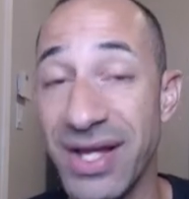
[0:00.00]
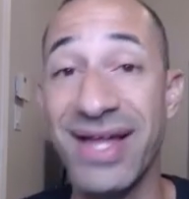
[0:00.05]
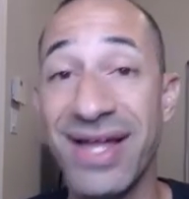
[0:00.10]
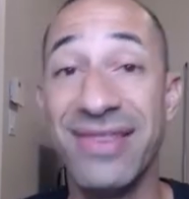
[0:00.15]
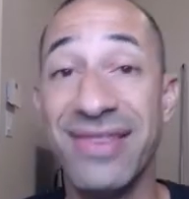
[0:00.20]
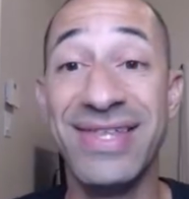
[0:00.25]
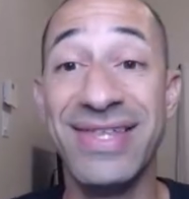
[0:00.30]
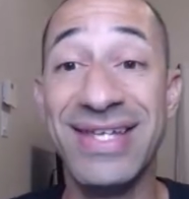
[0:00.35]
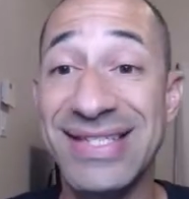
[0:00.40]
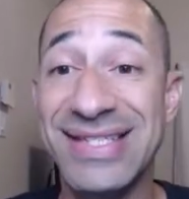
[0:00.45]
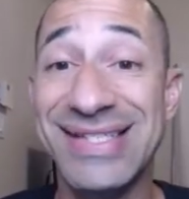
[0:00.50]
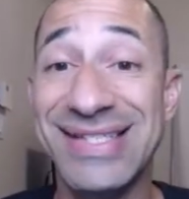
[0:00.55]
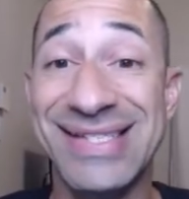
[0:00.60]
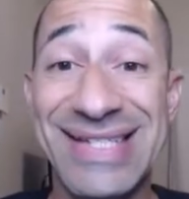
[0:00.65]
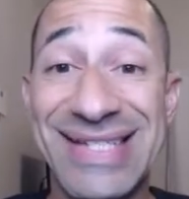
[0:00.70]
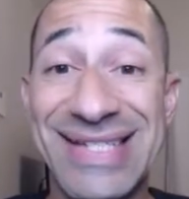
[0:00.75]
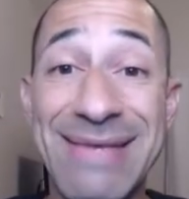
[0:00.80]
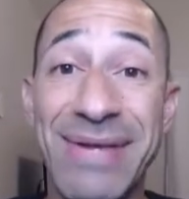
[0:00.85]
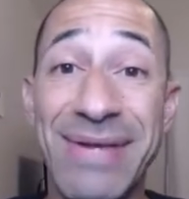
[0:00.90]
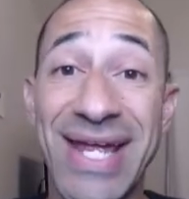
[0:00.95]
This is
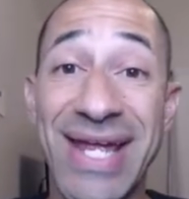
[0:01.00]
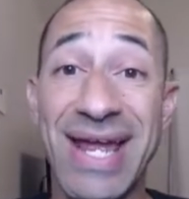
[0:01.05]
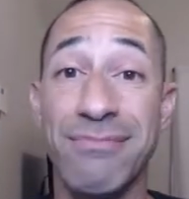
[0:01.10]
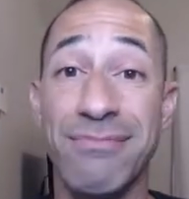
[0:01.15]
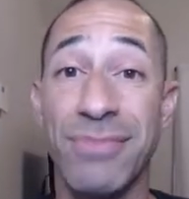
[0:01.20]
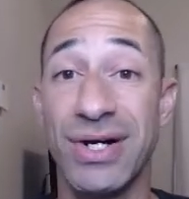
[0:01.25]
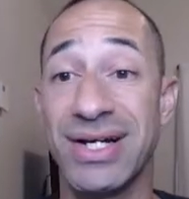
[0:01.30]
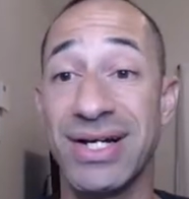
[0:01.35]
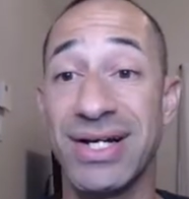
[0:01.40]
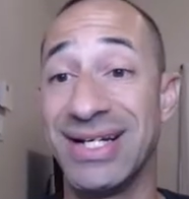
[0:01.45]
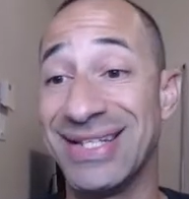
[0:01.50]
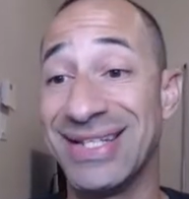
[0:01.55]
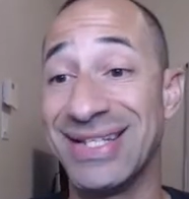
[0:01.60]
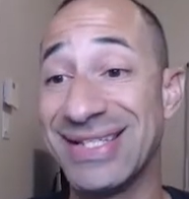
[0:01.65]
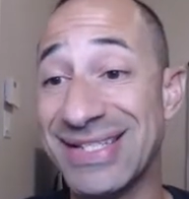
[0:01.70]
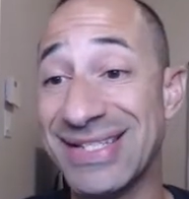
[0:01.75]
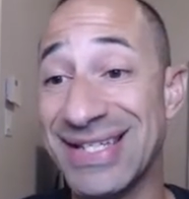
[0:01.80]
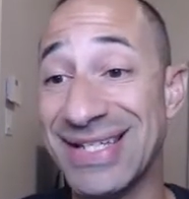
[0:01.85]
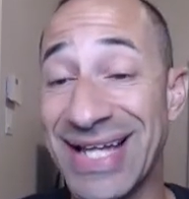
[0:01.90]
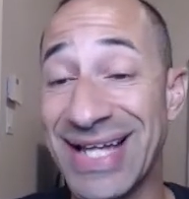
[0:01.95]
CPA marketing. This
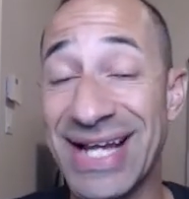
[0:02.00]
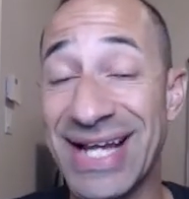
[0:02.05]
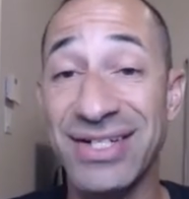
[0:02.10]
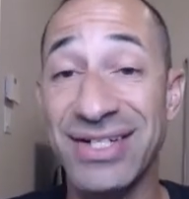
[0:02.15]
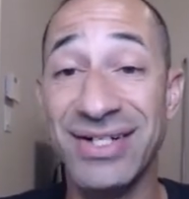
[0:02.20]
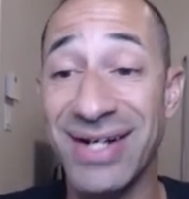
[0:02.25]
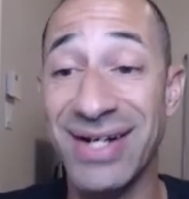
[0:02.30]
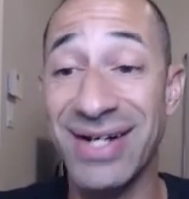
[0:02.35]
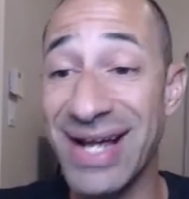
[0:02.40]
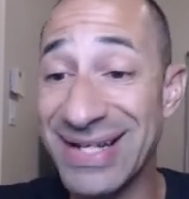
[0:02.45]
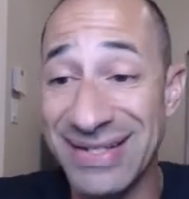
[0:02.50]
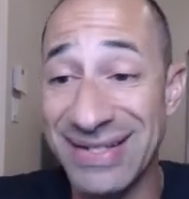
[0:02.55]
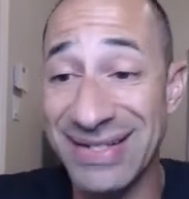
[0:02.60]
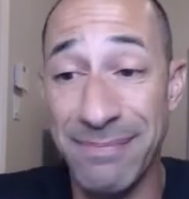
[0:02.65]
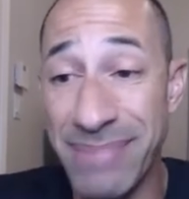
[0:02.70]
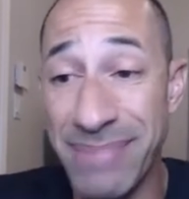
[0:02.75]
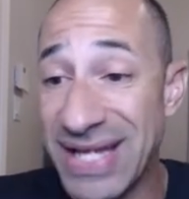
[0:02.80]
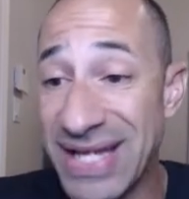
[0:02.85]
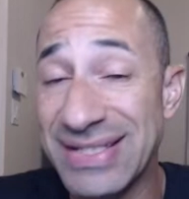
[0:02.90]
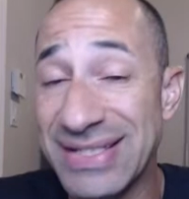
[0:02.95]
is a lander. It's a
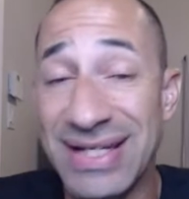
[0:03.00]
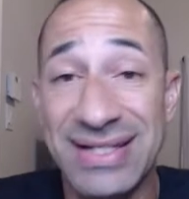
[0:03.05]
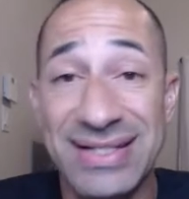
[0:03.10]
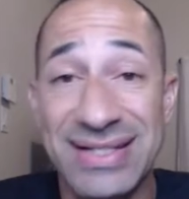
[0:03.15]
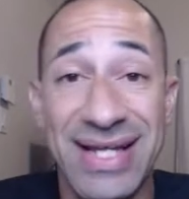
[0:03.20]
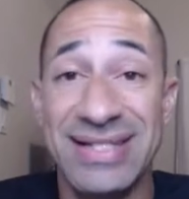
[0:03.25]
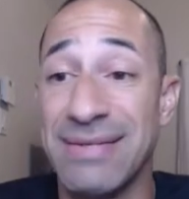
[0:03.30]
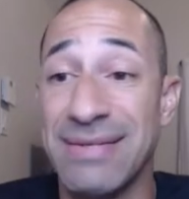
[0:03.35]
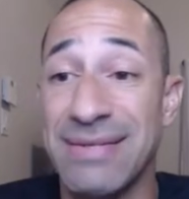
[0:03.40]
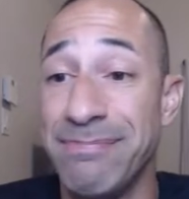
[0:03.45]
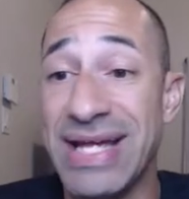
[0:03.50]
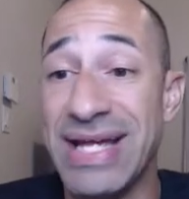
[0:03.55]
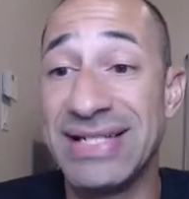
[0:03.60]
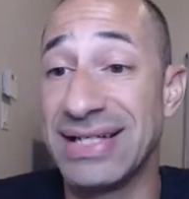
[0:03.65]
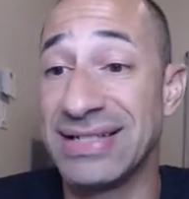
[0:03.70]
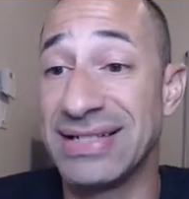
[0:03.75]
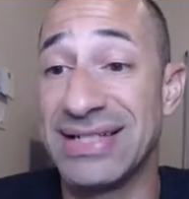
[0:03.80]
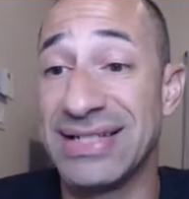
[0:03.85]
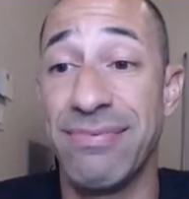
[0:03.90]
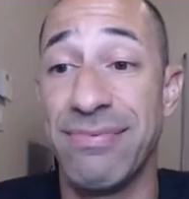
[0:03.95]
basic
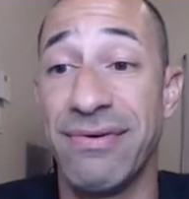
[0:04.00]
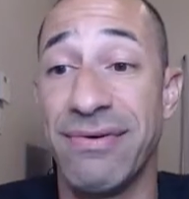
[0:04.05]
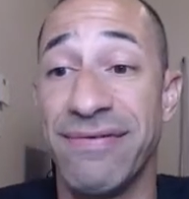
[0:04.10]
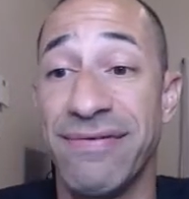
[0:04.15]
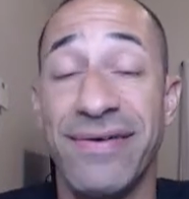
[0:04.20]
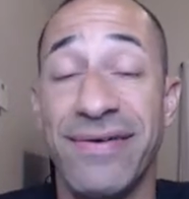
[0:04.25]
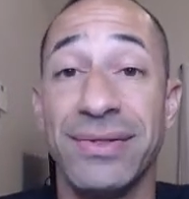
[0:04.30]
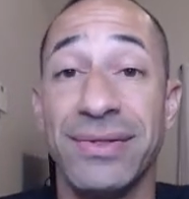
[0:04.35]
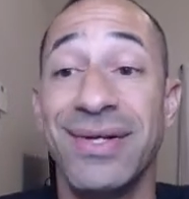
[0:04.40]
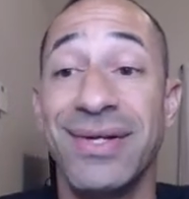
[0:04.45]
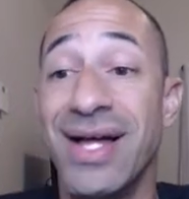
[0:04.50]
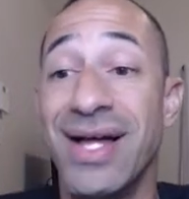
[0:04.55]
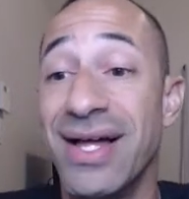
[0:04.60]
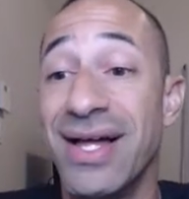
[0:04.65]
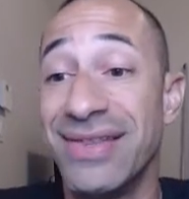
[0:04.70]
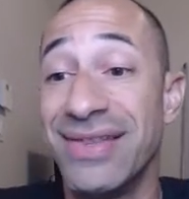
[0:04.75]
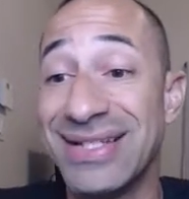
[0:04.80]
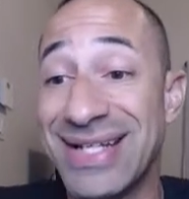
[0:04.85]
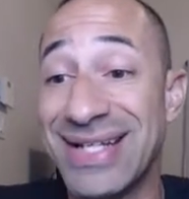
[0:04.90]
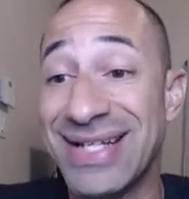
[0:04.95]
type of funnel
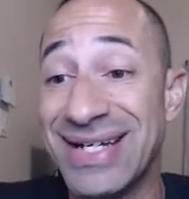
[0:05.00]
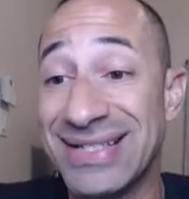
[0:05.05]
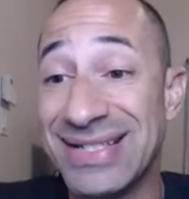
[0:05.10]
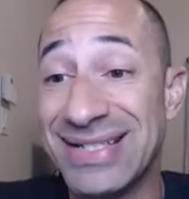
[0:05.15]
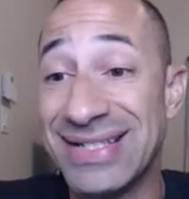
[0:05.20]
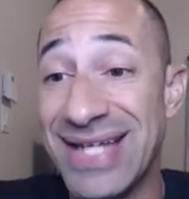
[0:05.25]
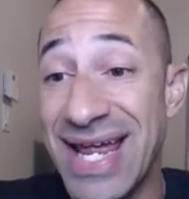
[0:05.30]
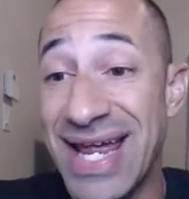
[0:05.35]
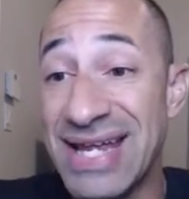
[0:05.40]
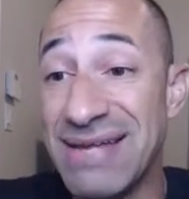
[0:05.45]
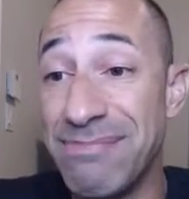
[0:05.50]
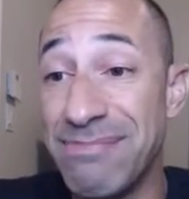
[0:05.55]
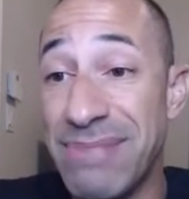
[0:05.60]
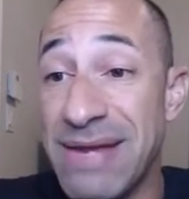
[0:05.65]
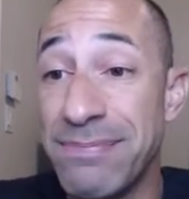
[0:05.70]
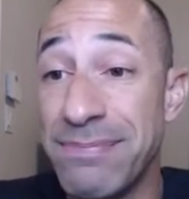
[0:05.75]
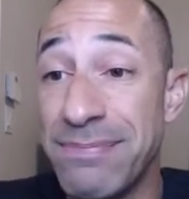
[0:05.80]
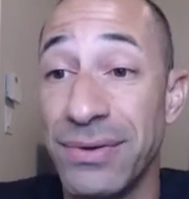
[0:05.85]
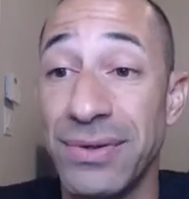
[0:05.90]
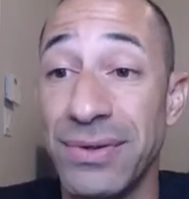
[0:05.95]
that's going to take
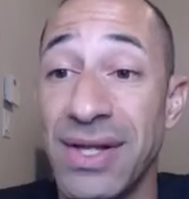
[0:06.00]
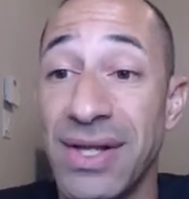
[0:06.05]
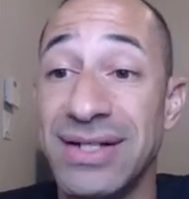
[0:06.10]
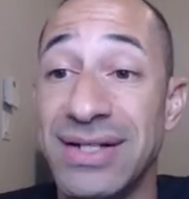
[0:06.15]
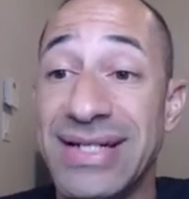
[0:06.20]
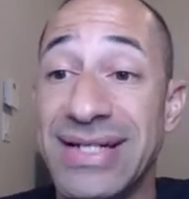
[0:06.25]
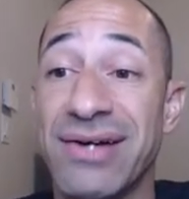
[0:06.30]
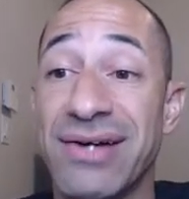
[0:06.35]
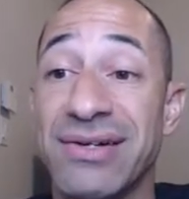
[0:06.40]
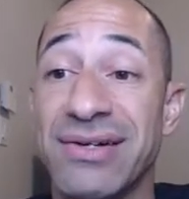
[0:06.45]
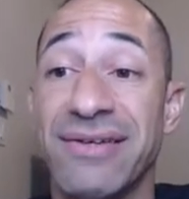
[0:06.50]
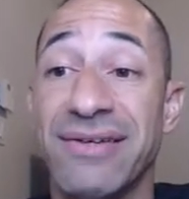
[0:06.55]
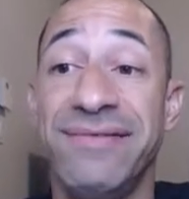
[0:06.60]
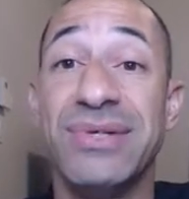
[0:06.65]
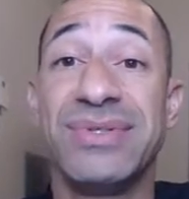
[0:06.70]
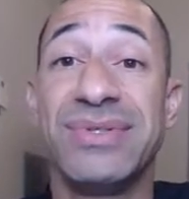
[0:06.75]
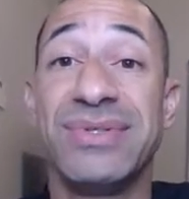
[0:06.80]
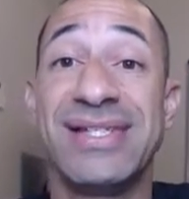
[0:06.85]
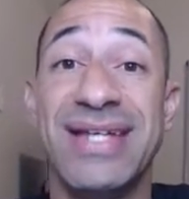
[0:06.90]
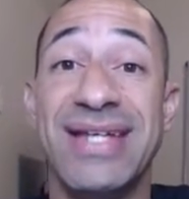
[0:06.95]
people down a
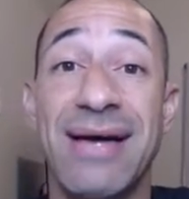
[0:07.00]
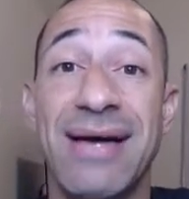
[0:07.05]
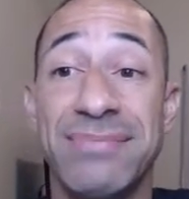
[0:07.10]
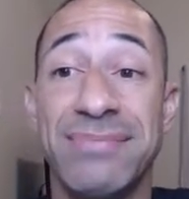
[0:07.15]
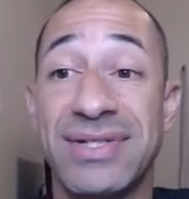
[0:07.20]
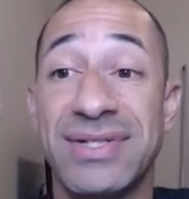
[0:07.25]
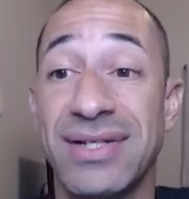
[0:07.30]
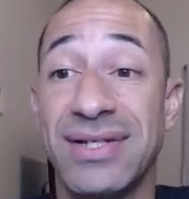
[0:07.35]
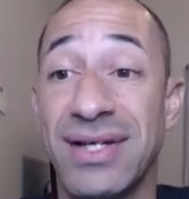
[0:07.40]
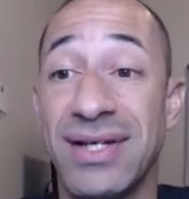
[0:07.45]
few steps.